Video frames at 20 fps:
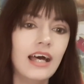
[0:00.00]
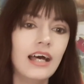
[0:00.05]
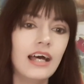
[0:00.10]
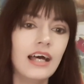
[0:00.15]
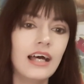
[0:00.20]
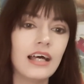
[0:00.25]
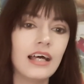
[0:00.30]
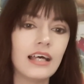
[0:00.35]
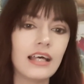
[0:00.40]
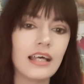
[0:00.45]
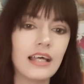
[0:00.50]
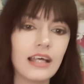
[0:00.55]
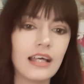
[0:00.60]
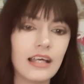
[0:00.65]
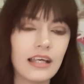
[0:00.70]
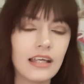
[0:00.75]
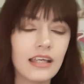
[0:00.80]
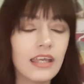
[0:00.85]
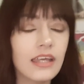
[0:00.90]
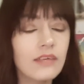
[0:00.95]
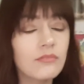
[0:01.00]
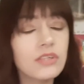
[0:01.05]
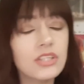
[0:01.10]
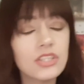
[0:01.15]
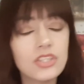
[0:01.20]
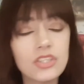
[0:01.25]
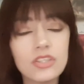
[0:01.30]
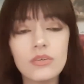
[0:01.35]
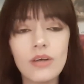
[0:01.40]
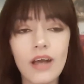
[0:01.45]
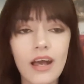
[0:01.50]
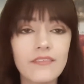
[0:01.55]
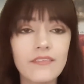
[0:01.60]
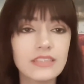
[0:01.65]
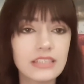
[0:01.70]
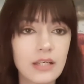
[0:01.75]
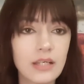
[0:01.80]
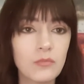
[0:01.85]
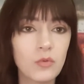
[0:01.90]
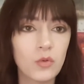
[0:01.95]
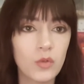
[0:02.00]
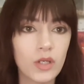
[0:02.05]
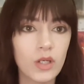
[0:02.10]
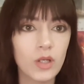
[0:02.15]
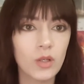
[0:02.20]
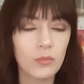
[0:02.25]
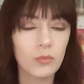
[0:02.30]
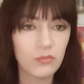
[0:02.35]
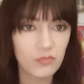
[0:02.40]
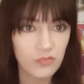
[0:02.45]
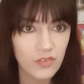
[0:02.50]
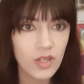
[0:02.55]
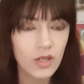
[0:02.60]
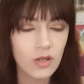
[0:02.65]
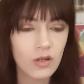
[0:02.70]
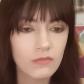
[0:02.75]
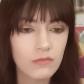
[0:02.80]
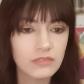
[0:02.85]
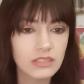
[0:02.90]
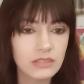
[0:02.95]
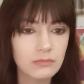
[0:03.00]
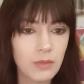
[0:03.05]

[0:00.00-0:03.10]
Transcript: And we do have some queer films,